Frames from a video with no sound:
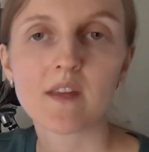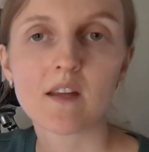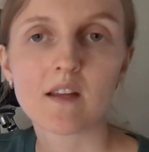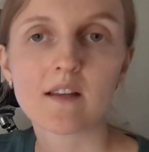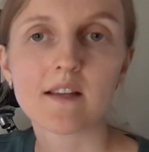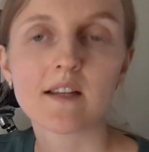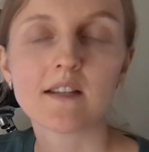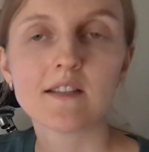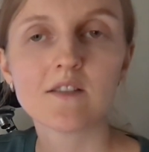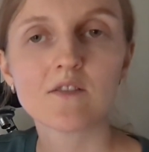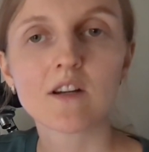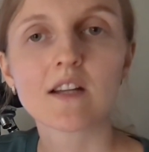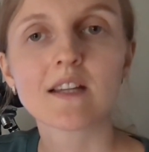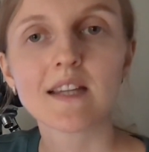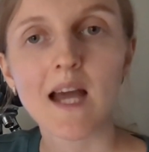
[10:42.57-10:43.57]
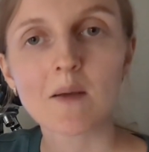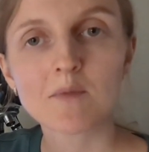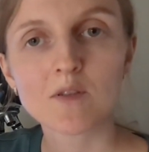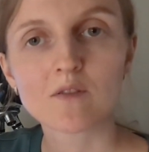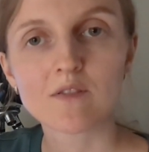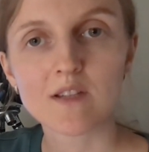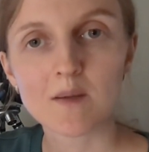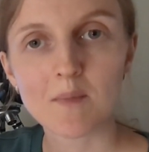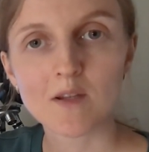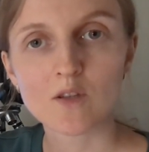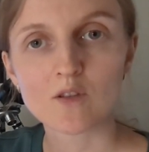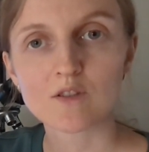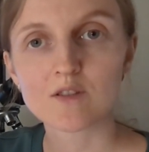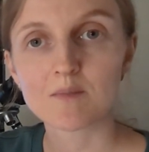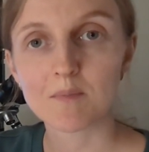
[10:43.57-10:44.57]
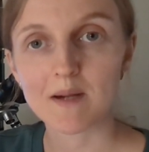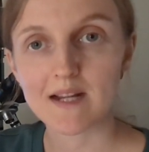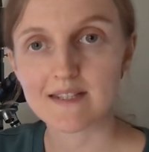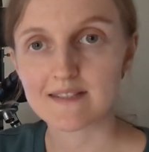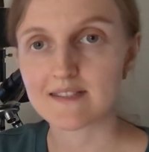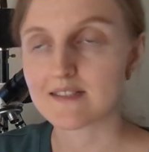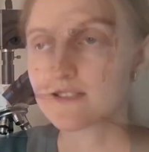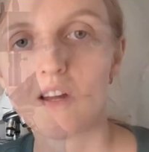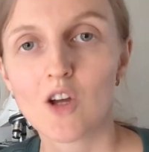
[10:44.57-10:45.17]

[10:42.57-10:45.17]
the different types of nematodes present.